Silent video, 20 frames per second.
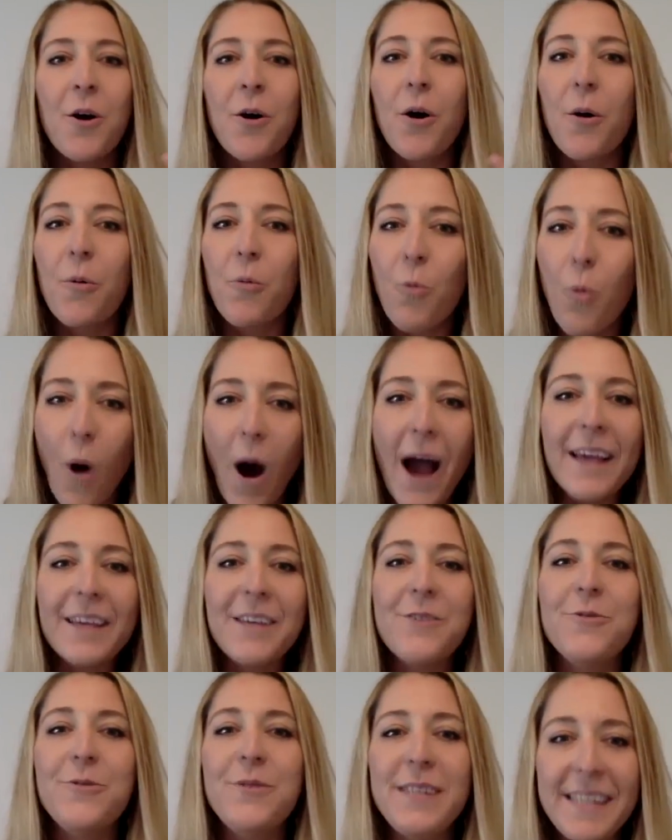why
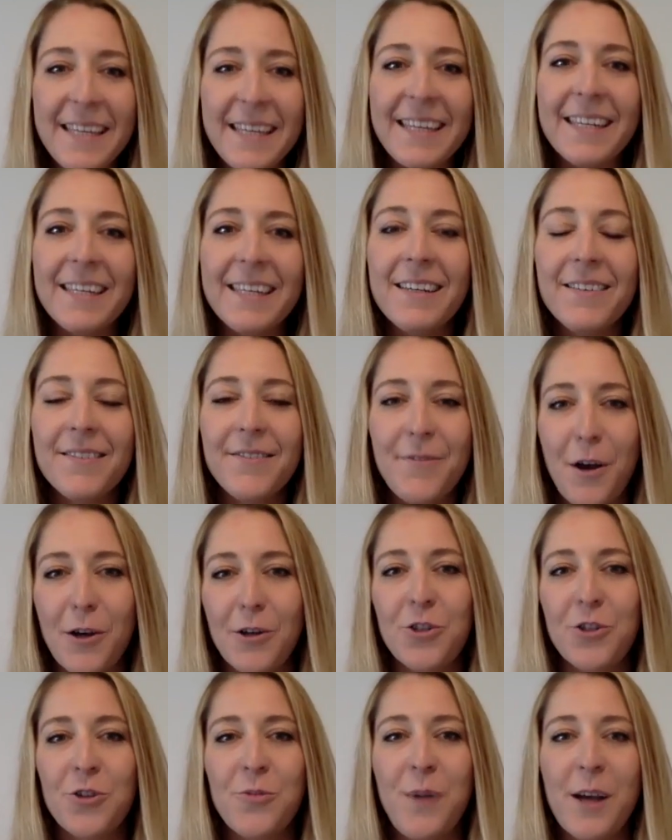you need
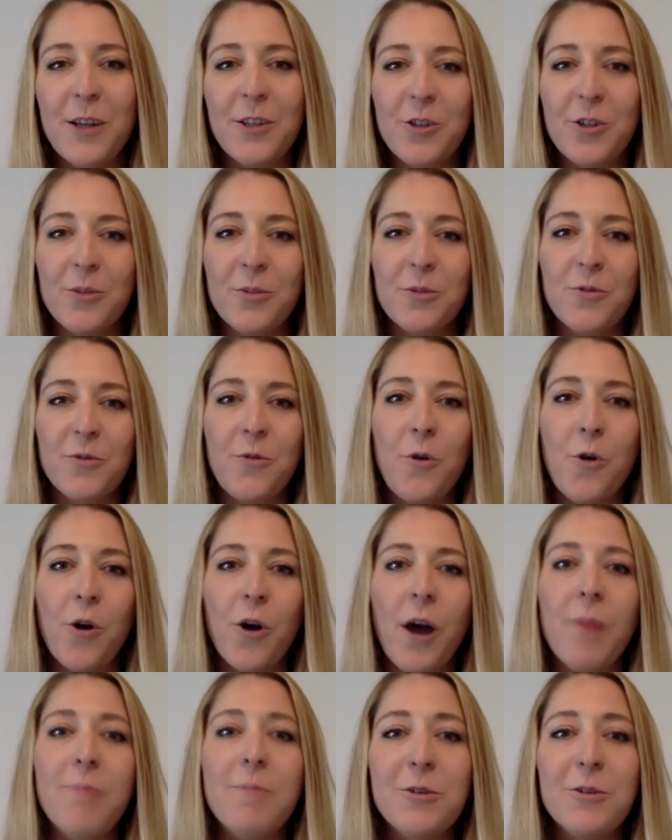functional mushrooms
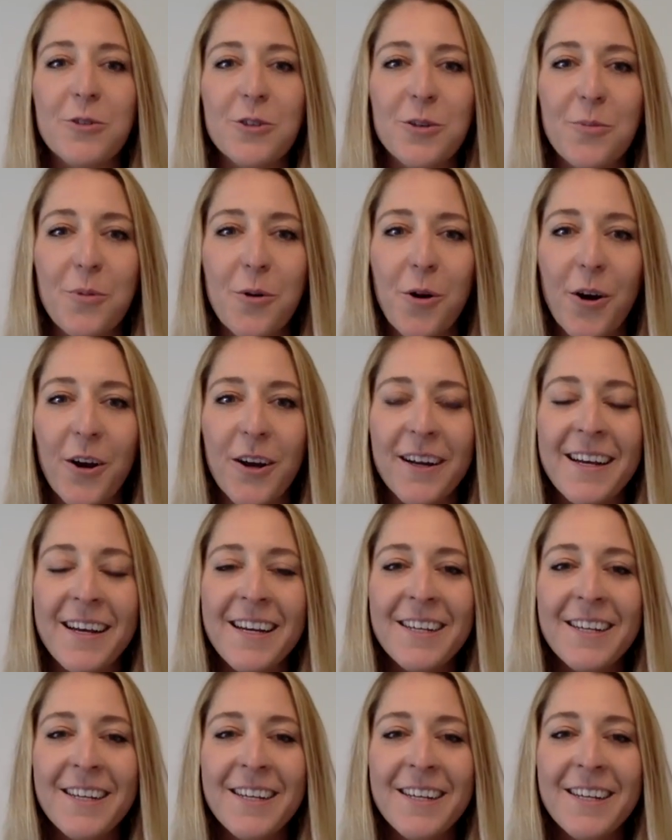for immune support.